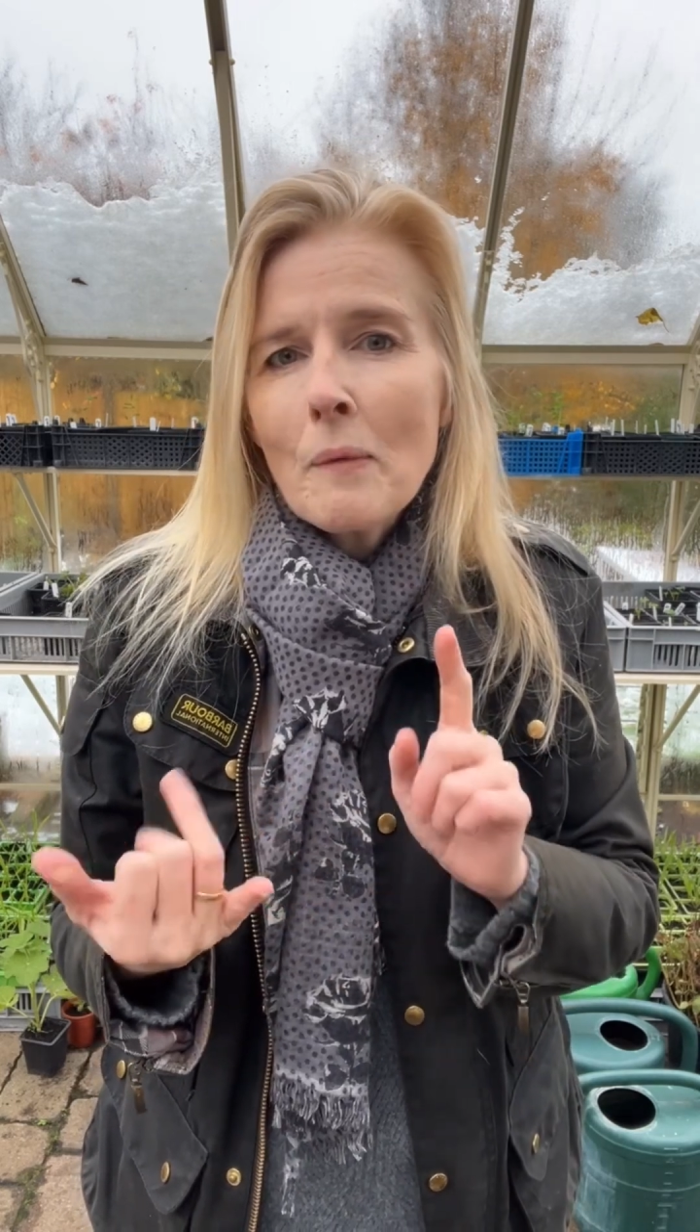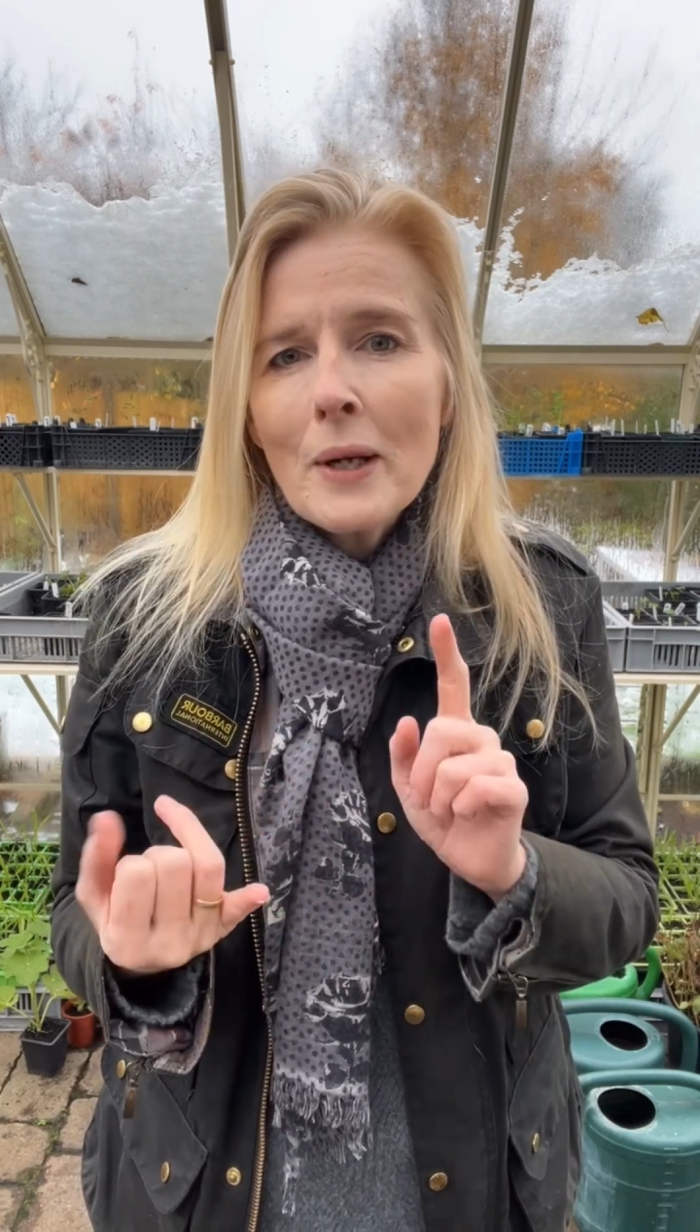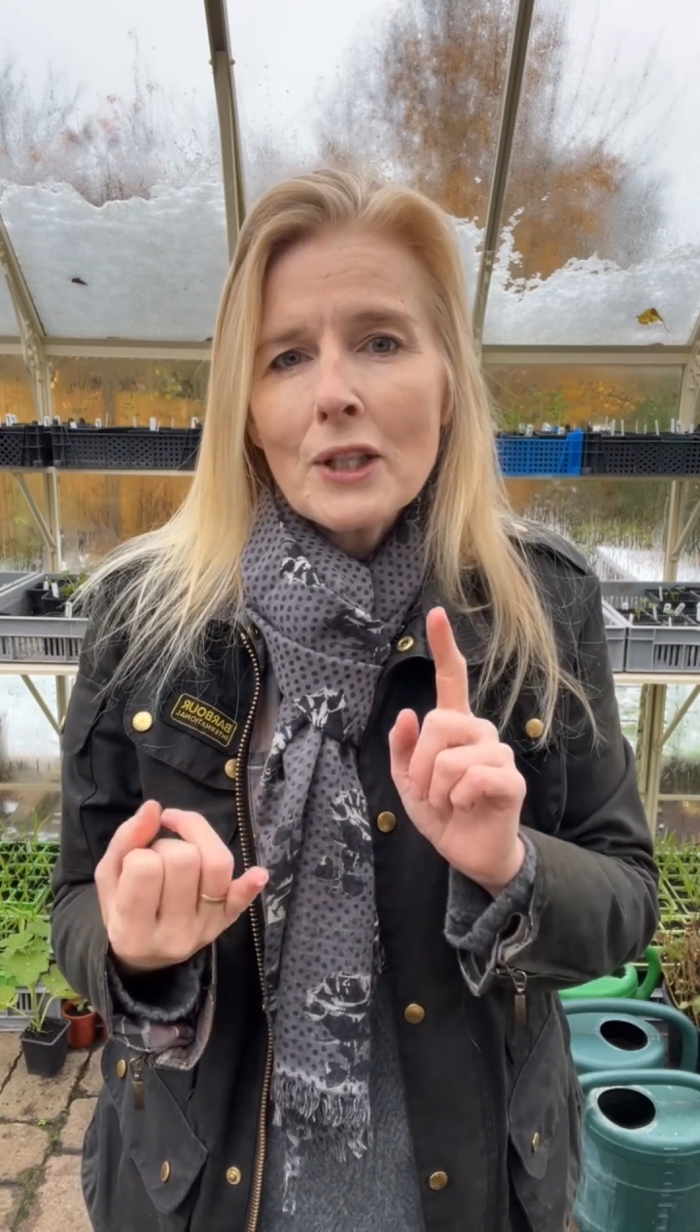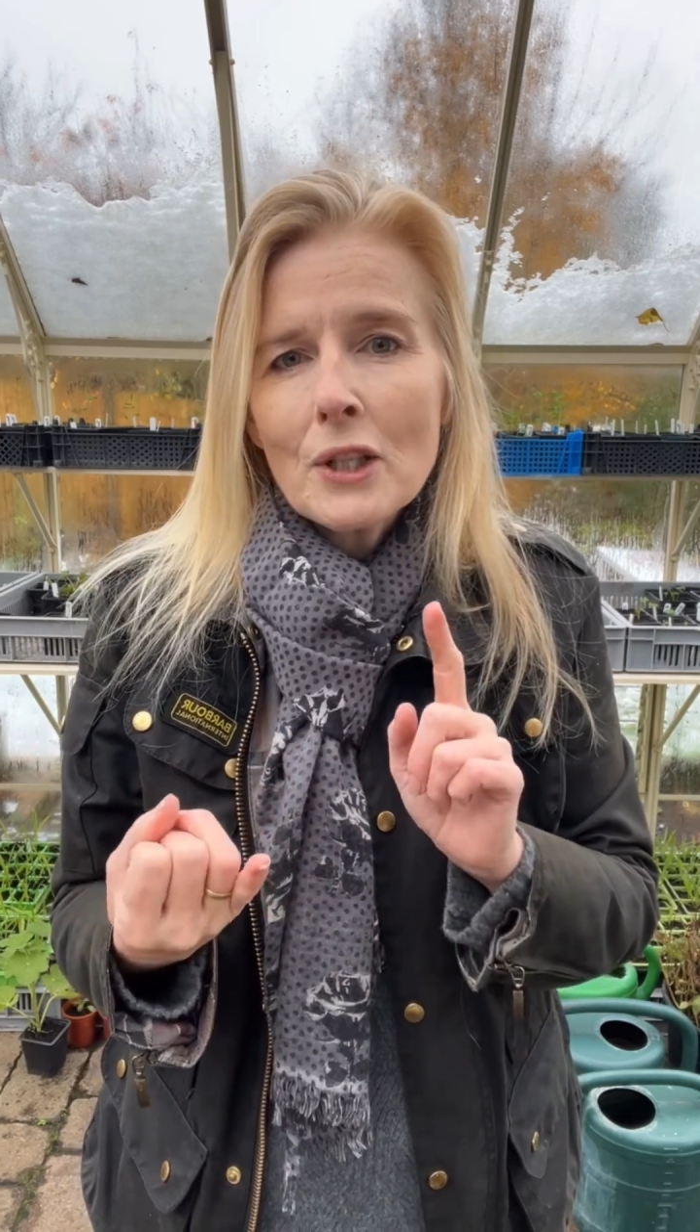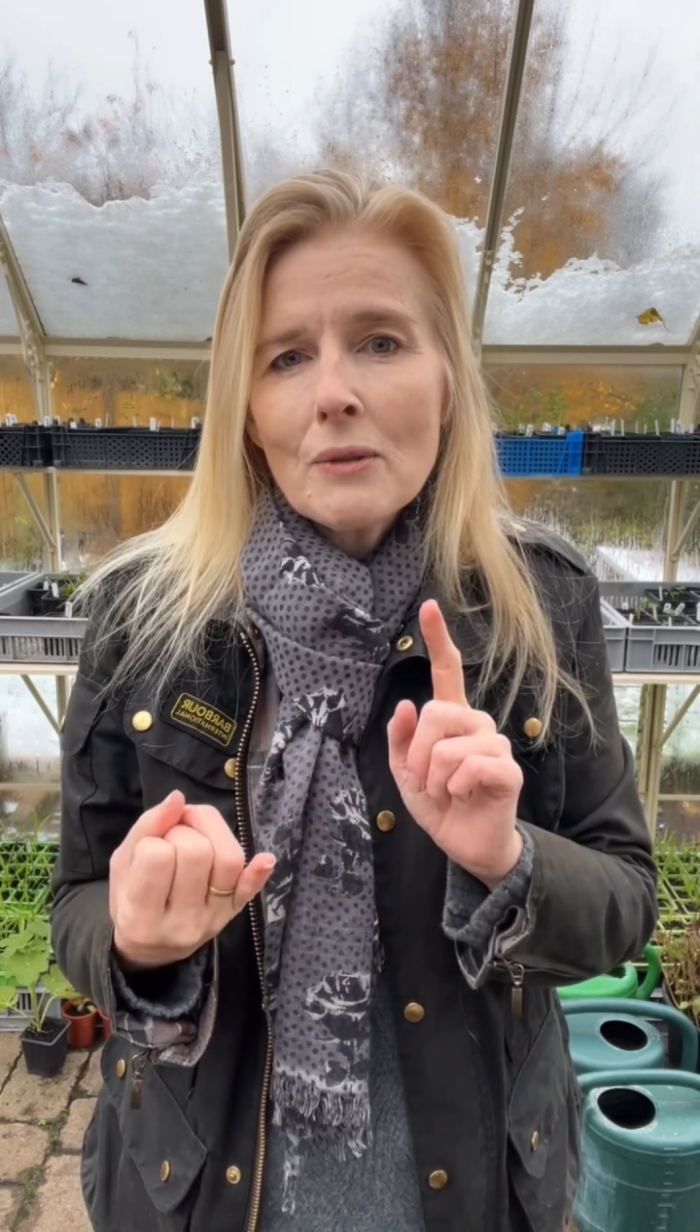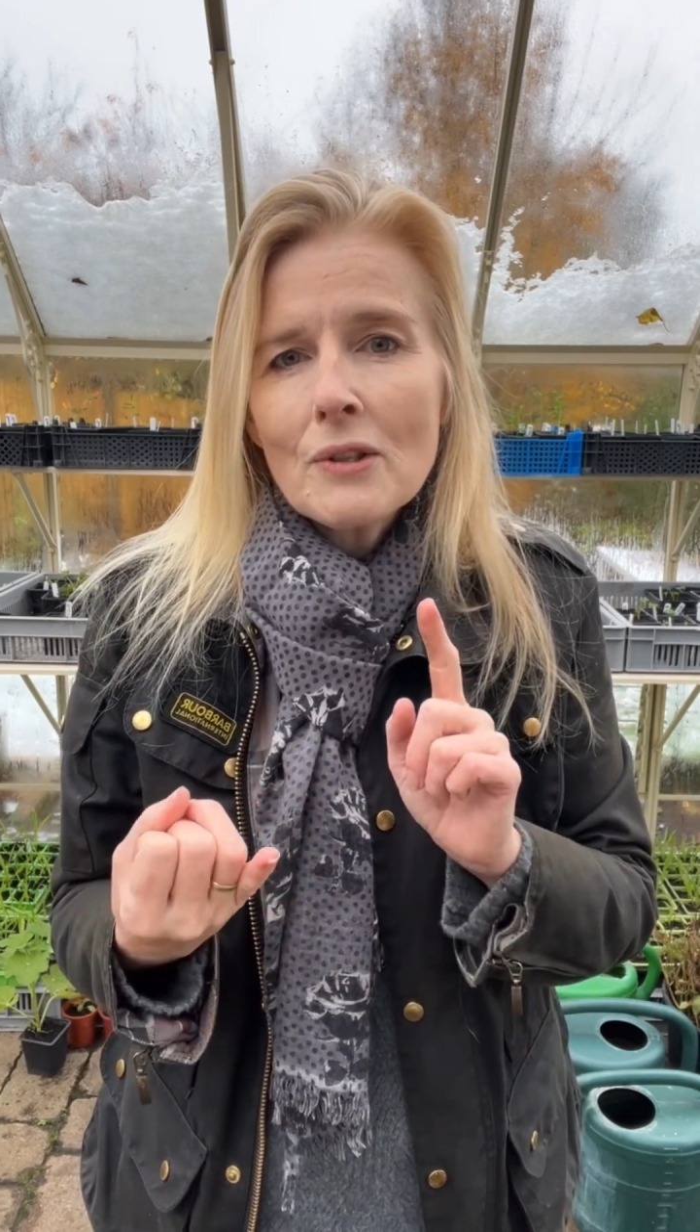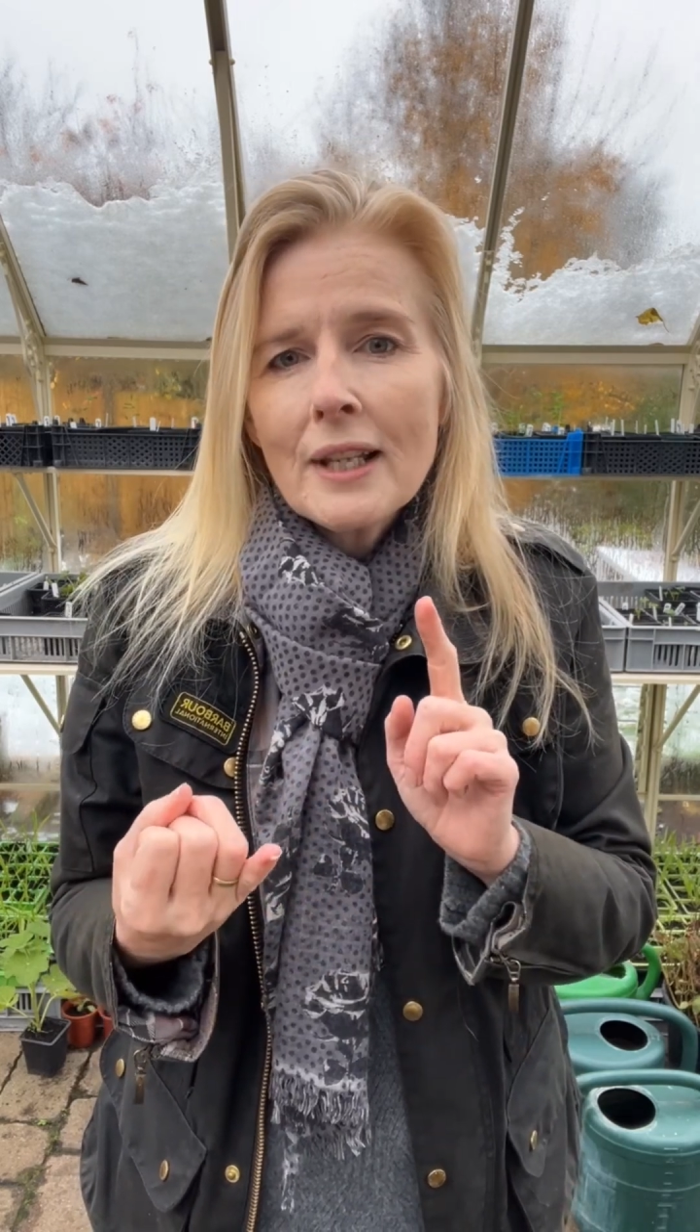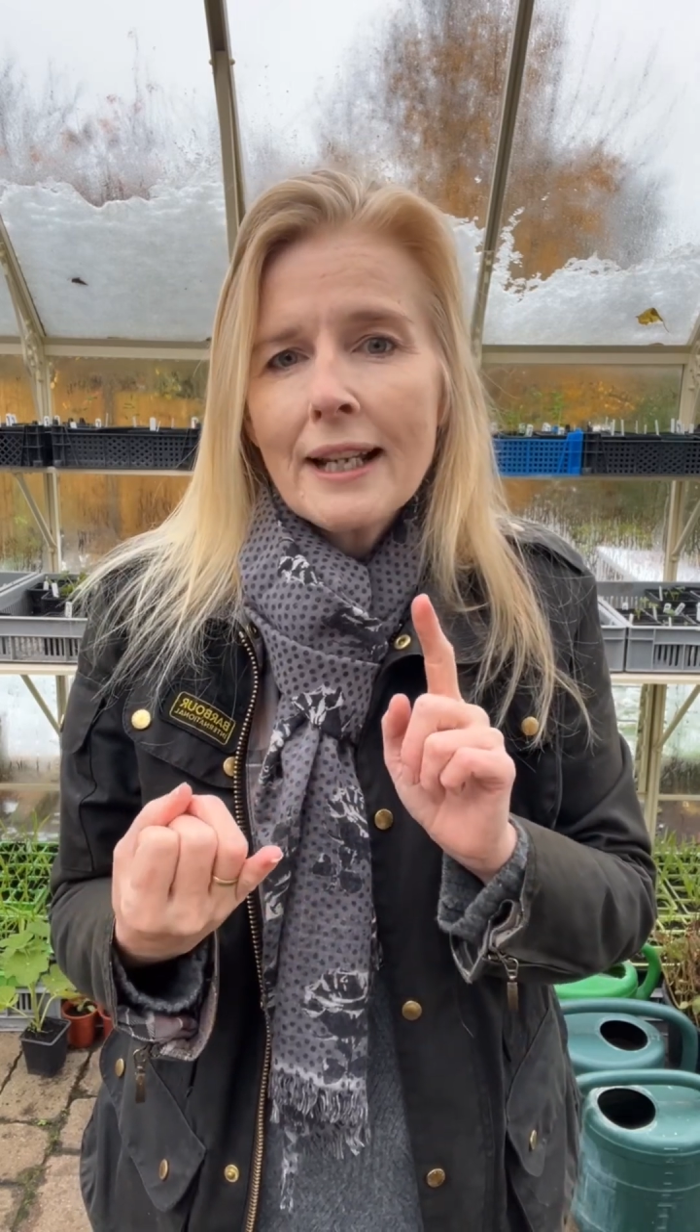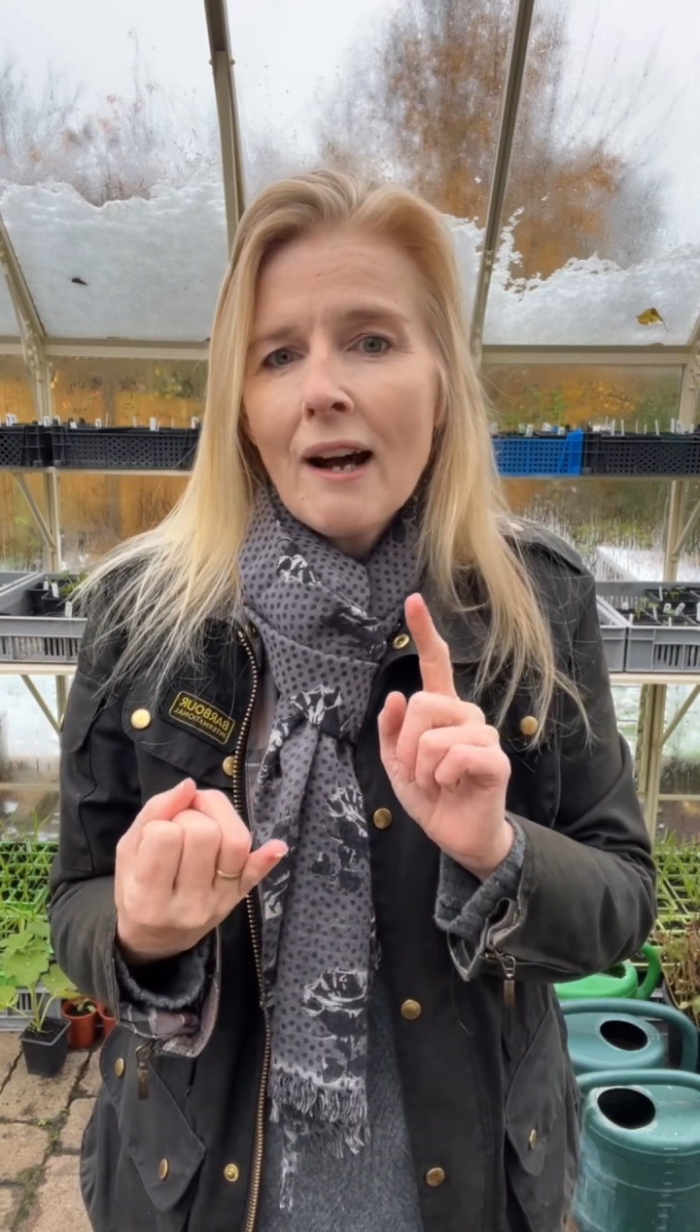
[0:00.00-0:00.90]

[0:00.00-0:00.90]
when using